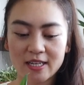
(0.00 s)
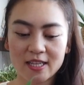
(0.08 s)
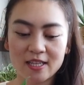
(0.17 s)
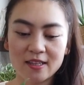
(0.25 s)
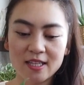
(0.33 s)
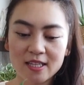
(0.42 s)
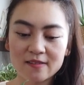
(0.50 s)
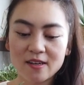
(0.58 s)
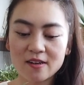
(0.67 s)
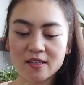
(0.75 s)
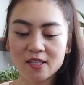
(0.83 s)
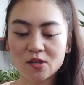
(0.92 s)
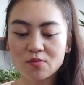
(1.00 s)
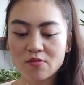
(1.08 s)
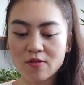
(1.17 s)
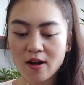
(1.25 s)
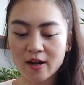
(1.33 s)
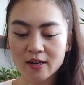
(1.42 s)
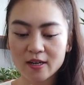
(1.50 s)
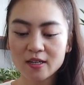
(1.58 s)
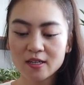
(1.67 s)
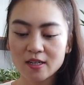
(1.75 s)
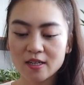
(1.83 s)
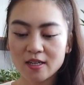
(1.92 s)
like the leaves are a little
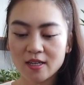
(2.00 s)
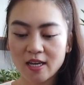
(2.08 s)
broader